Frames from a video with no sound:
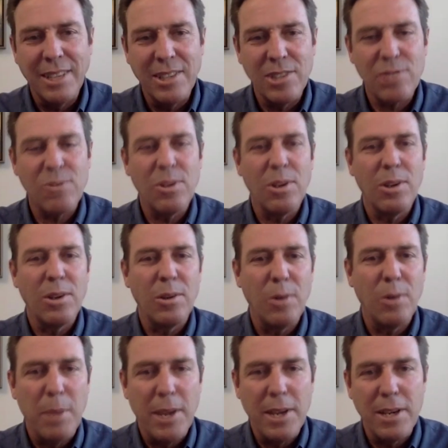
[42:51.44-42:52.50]
And just a
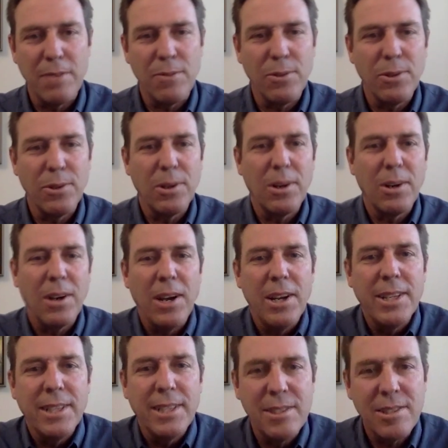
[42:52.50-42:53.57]
reminder for our
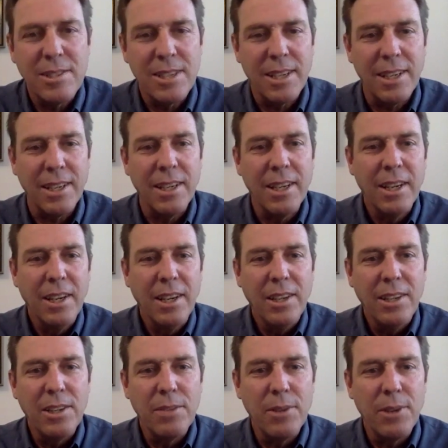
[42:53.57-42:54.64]
audience.
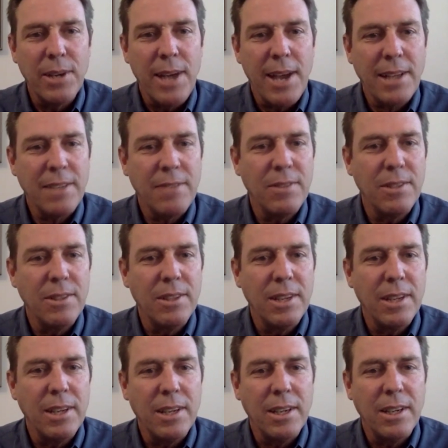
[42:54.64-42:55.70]
You're very active on
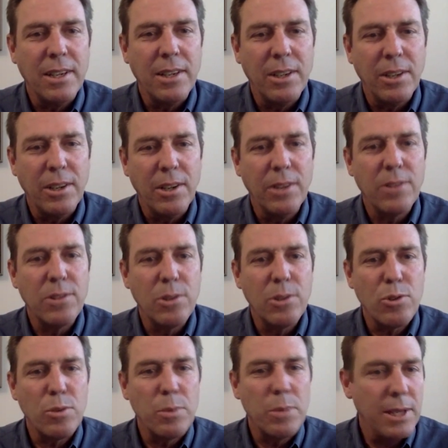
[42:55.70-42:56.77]
all the
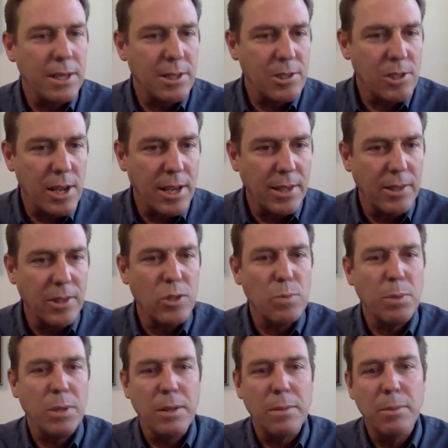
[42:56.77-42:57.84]
social media channels,
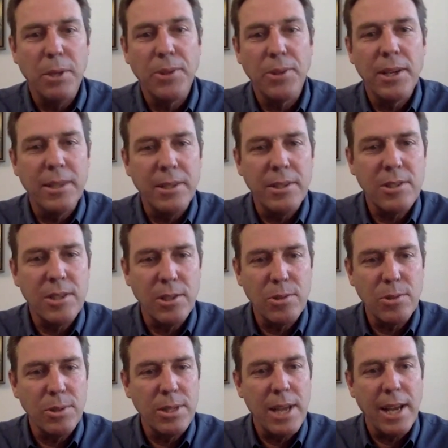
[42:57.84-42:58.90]
but
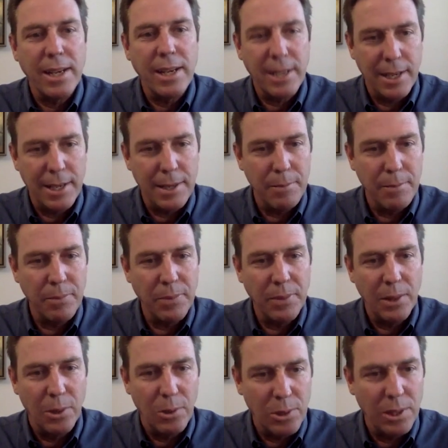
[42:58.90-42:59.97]
multihullcentral.com
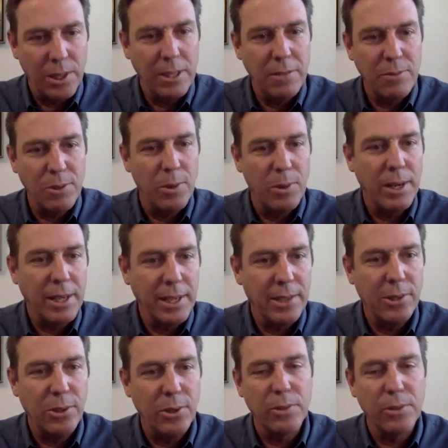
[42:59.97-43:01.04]
locally if you want to get
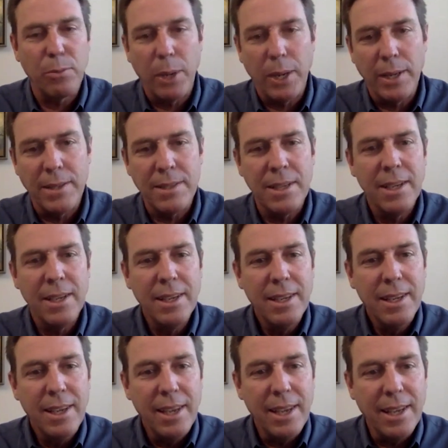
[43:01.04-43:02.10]
a hold of Brent,
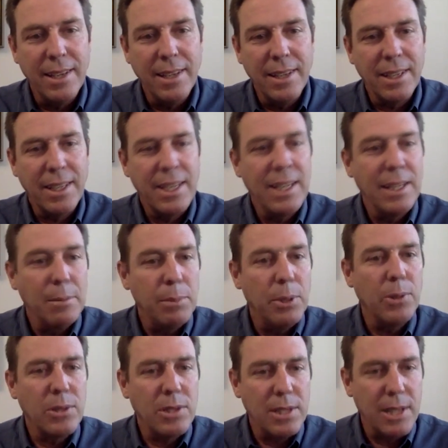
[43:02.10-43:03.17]
and
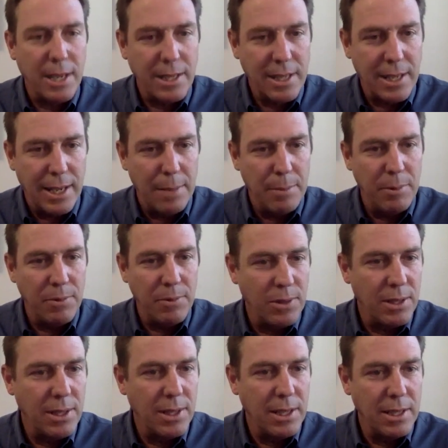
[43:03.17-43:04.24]
aquilaboats.com
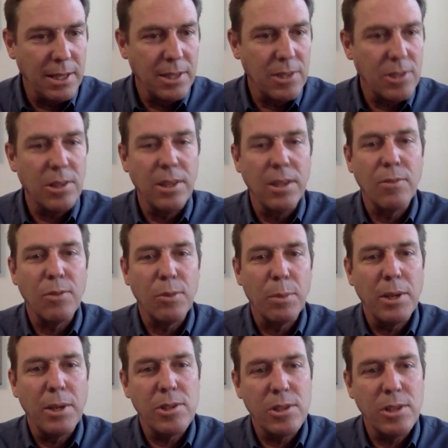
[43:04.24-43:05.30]
need any additional
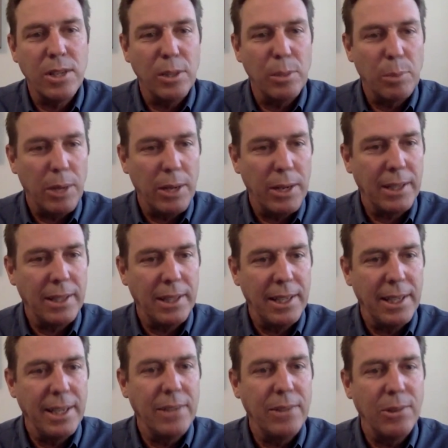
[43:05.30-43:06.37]
information on the product
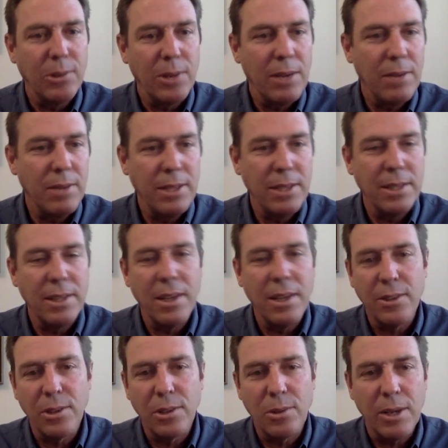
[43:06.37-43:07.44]
line or have any
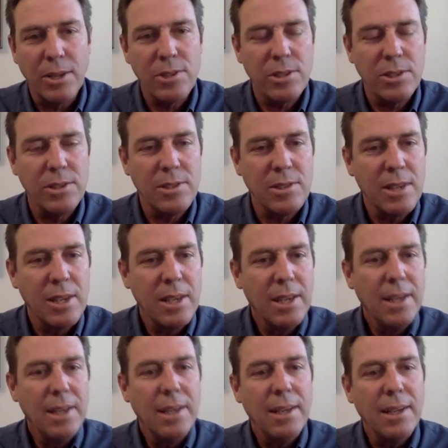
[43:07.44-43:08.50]
other questions.
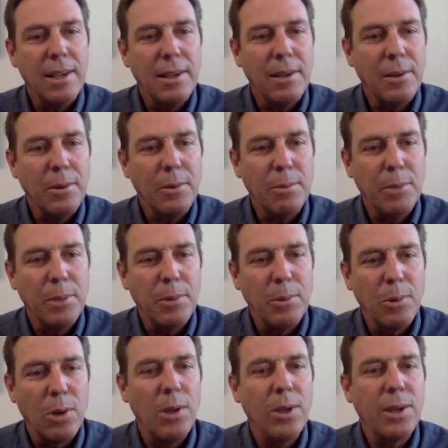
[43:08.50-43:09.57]
But
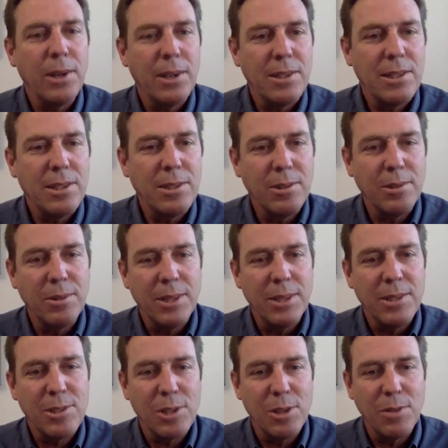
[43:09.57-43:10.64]
we're all here to
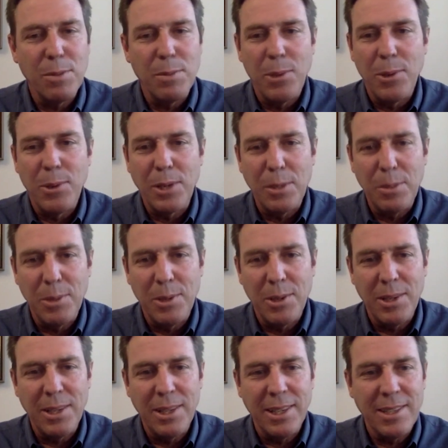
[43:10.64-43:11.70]
serve the boating
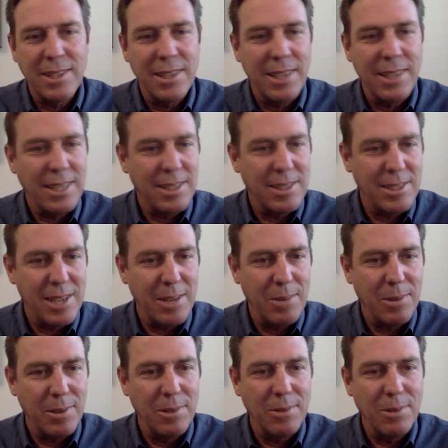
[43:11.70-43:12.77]
community, and as I like to say,
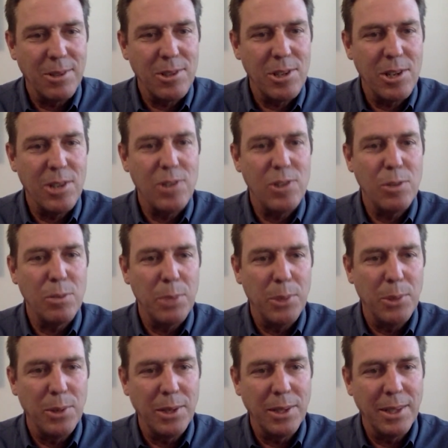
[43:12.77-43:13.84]
we're changing
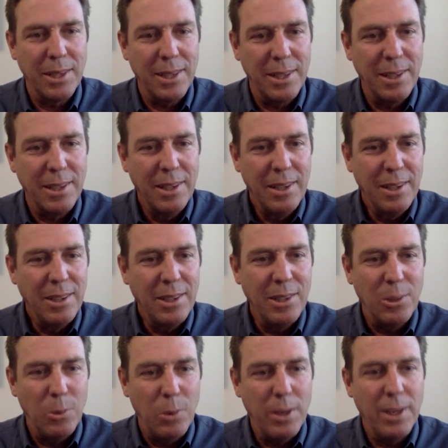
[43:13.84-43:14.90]
boating, you
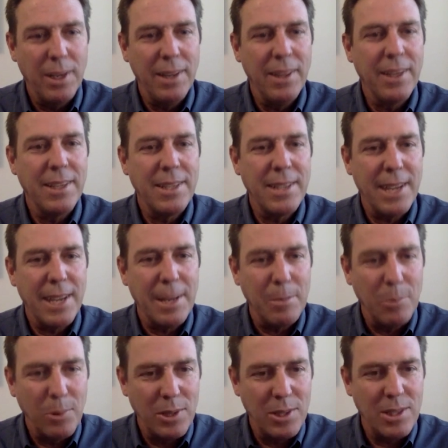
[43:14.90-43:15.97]
know, one hull at a time.
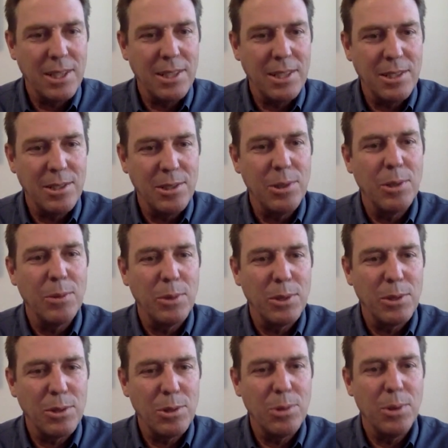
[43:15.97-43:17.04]
We just get to do it
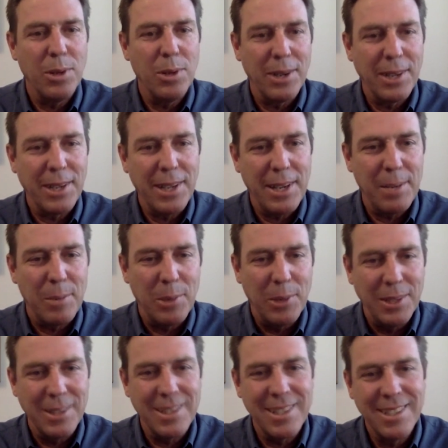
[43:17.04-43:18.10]
with two on our
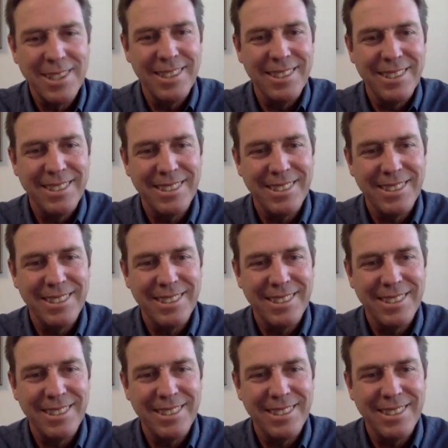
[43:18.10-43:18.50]
catamarans.